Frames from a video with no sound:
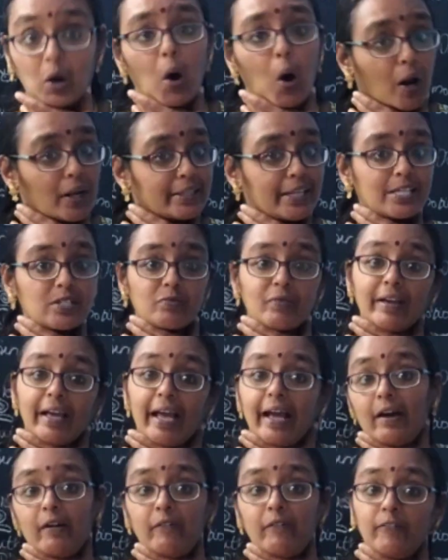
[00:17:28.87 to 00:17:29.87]
All these we
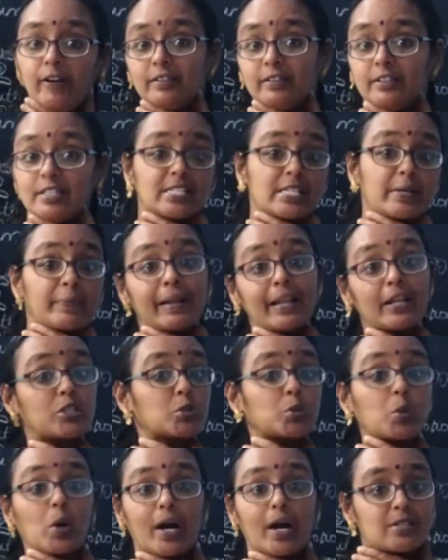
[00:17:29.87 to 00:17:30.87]
have similar
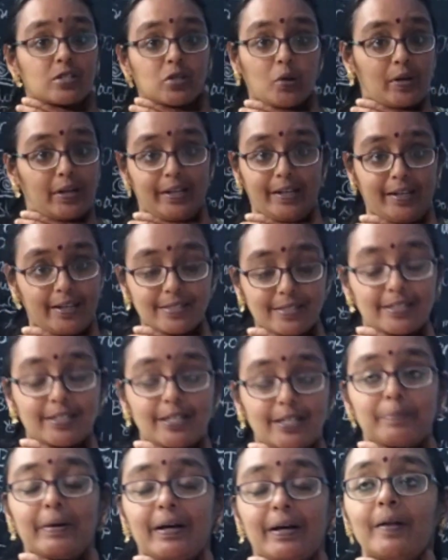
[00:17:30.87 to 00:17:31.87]
to us only, isn't
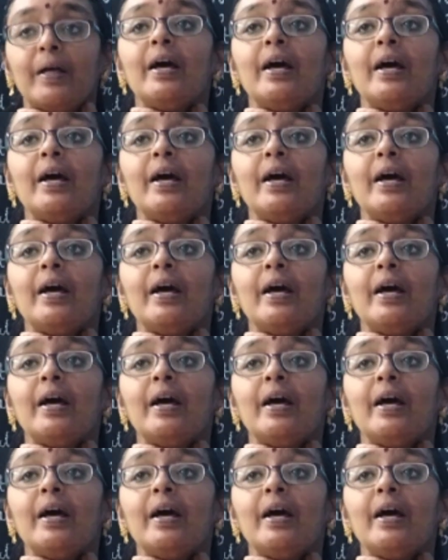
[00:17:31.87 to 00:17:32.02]
it, ma?